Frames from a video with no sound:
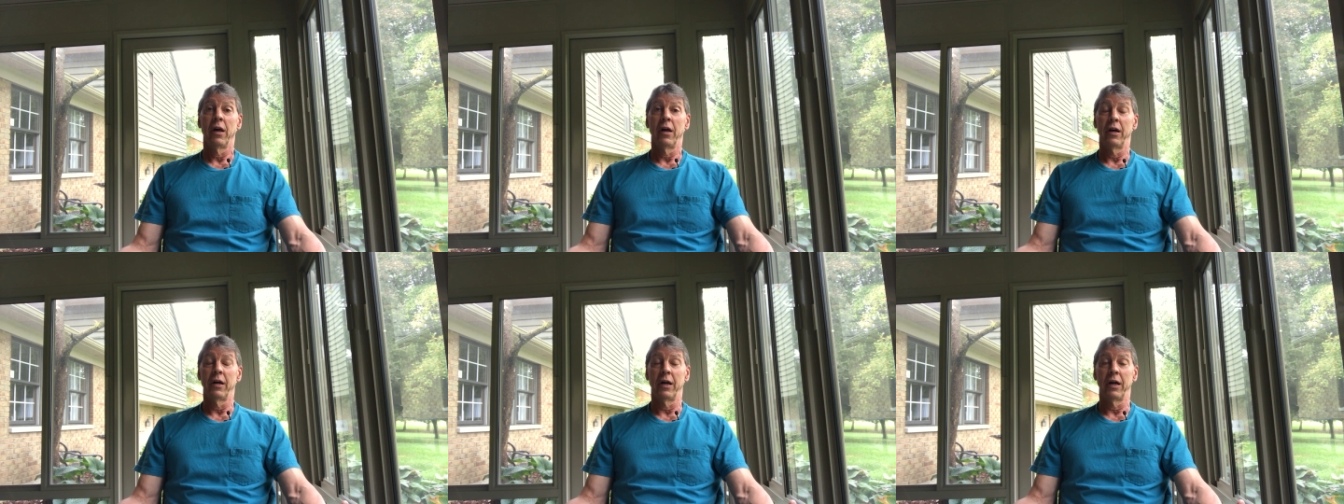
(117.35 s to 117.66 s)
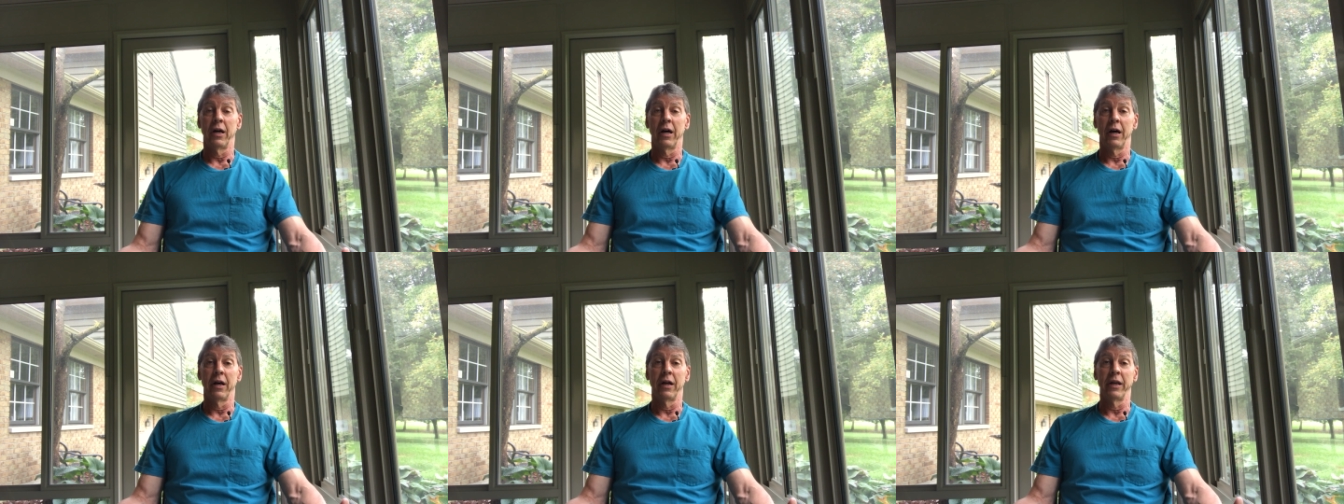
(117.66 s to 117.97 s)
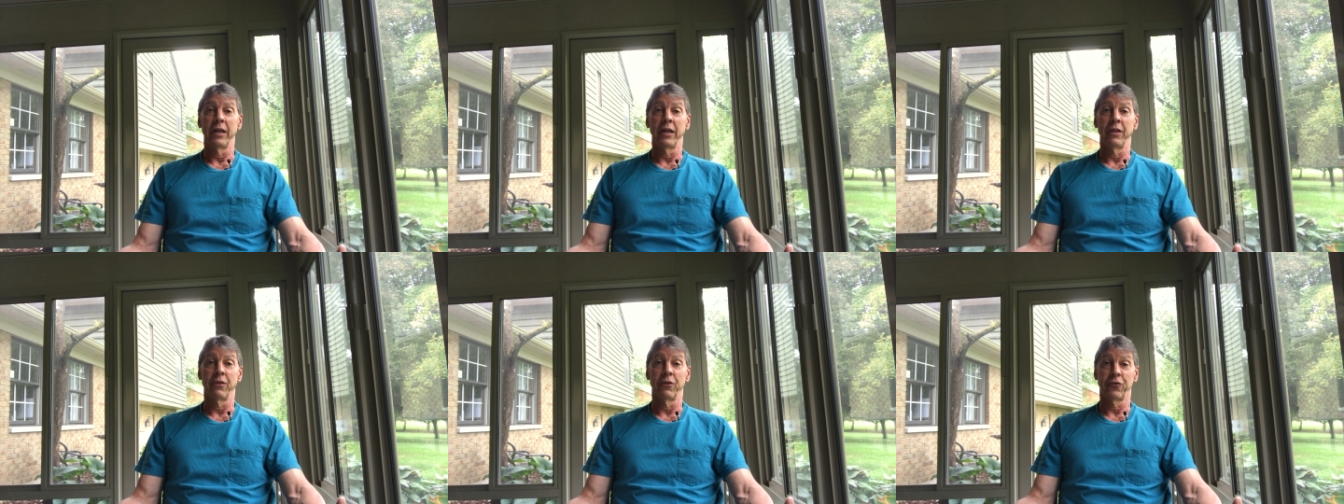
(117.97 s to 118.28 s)
uh,
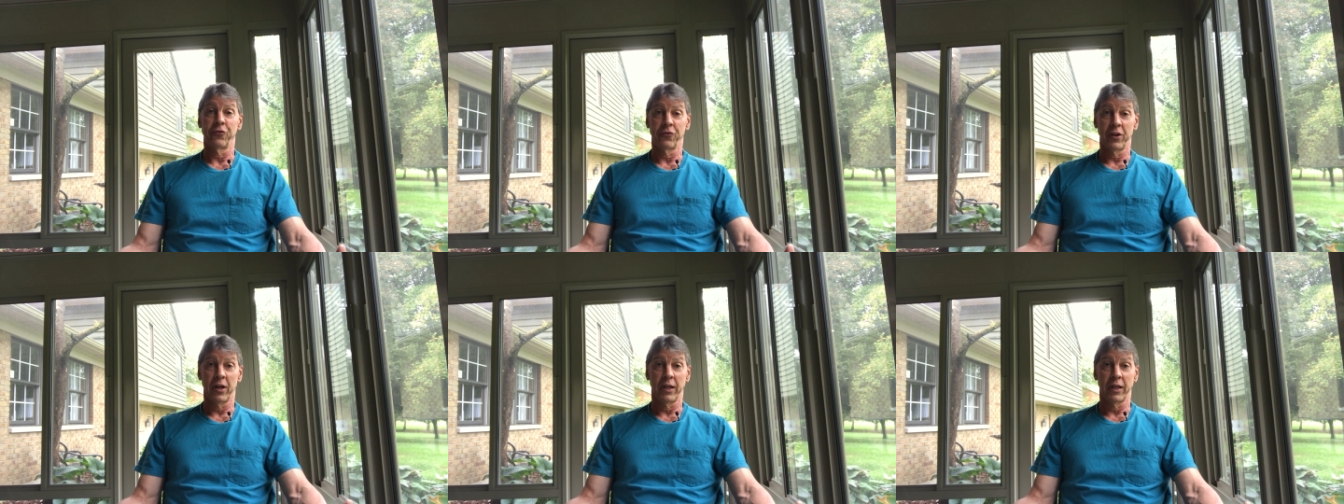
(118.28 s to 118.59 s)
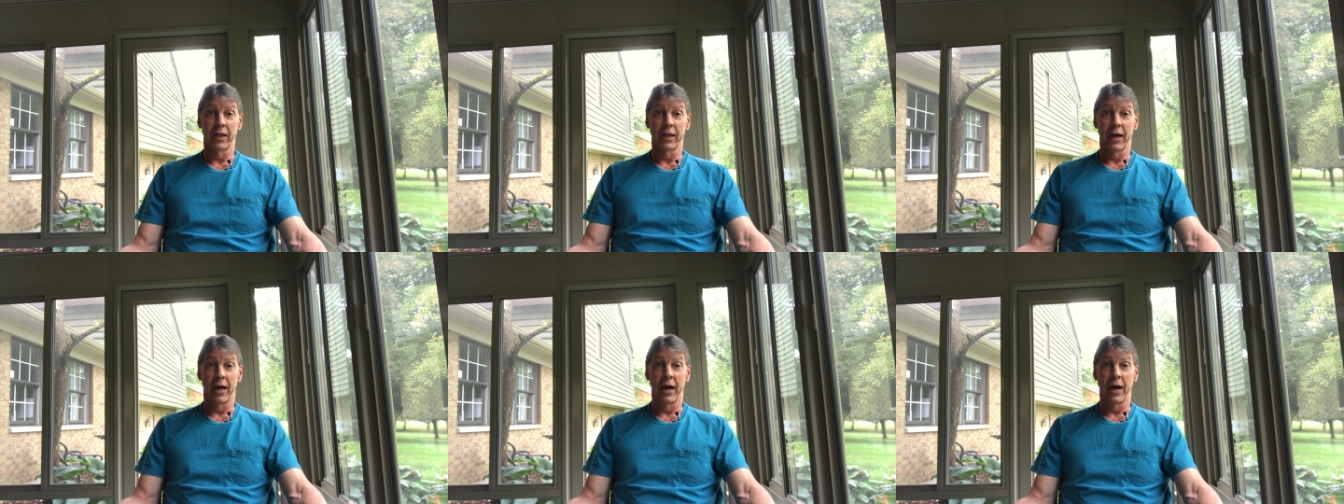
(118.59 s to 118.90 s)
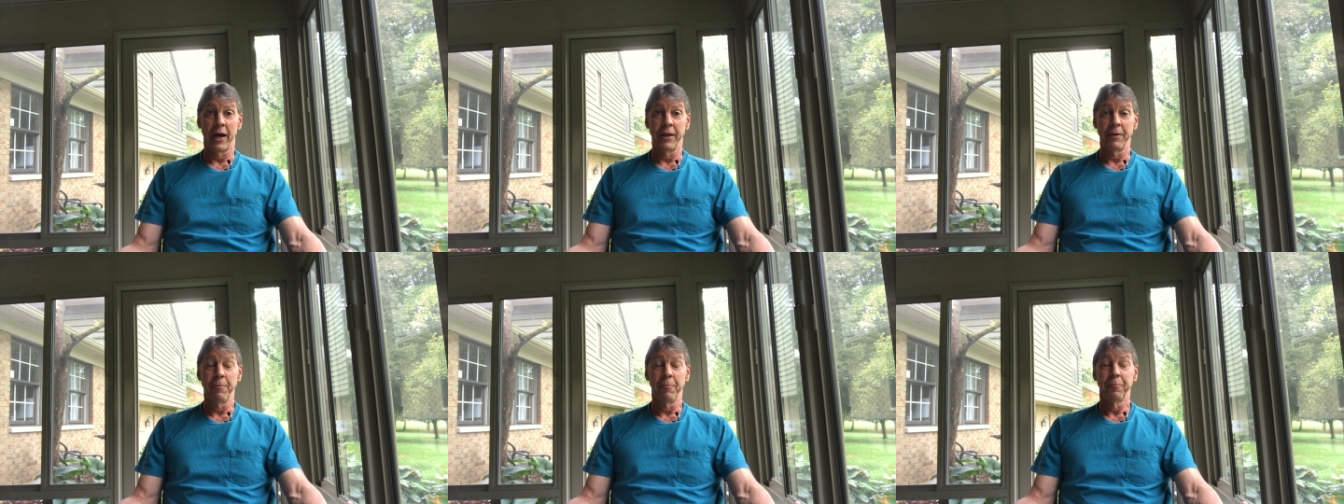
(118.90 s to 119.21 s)
in the study
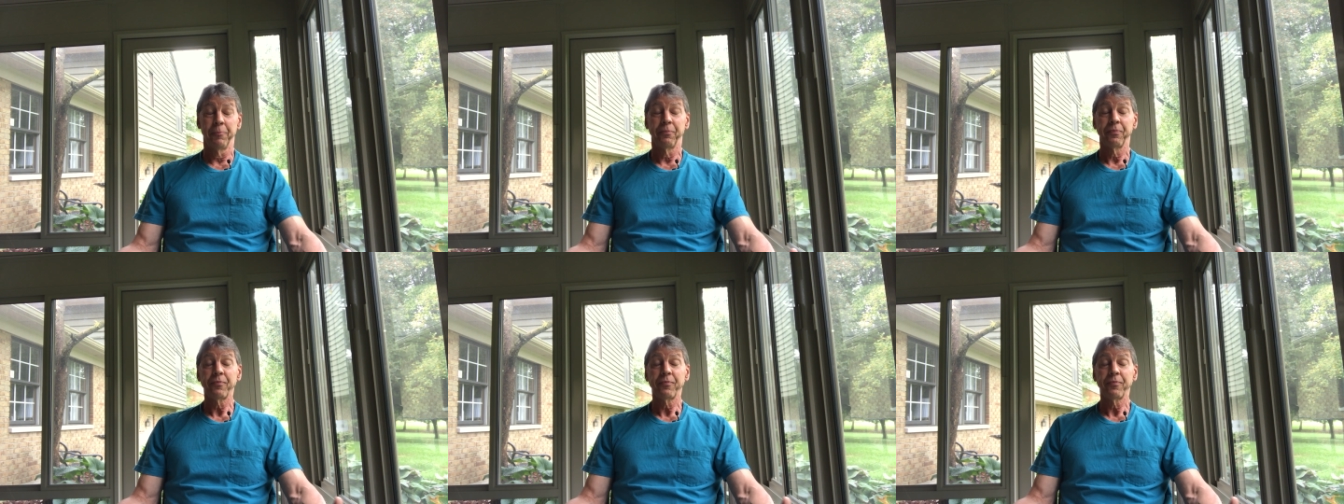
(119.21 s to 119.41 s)
guide.